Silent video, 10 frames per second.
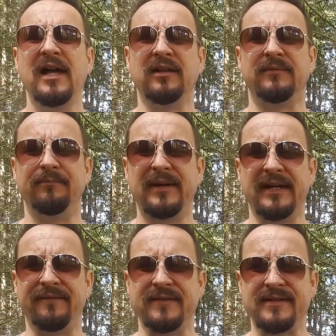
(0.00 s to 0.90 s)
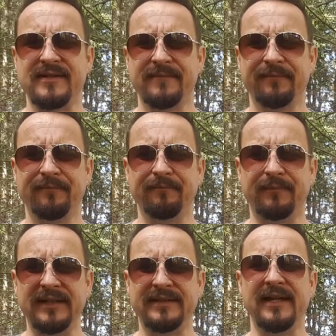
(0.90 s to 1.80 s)
health benefits
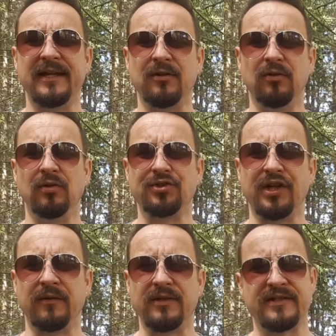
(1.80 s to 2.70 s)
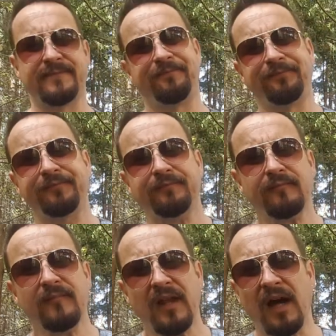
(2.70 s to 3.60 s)
by taking cold showers.
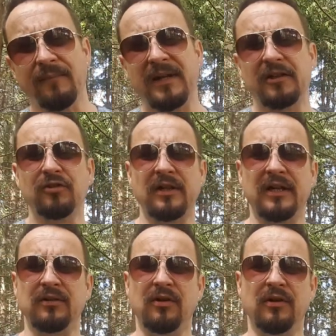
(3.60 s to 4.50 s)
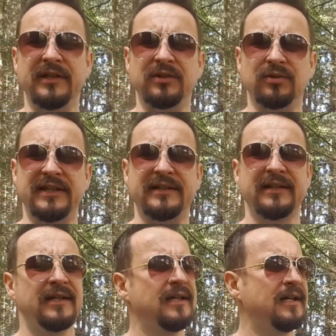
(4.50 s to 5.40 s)
I'm not gonna go into that.
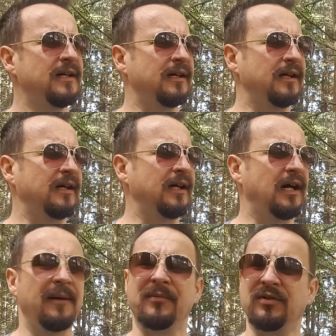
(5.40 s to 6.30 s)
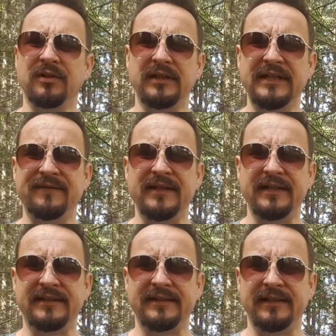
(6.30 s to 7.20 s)
Uh, I'm gonna leave
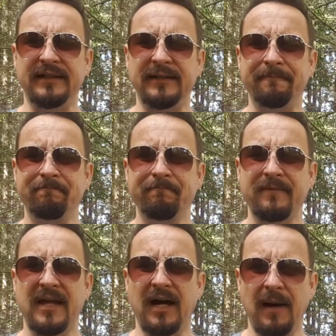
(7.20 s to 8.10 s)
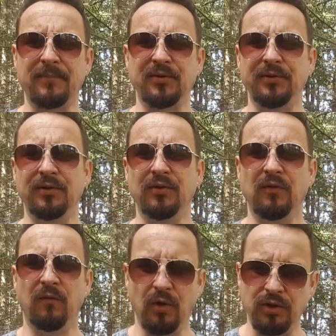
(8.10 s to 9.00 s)
that uh, up to you.
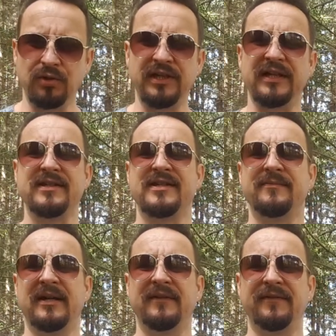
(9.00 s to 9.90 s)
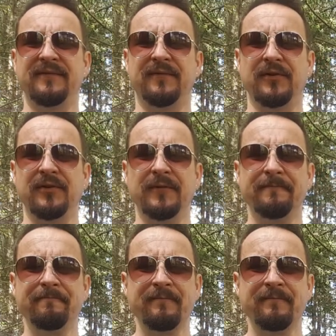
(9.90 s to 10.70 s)
What you think is the benefit for you?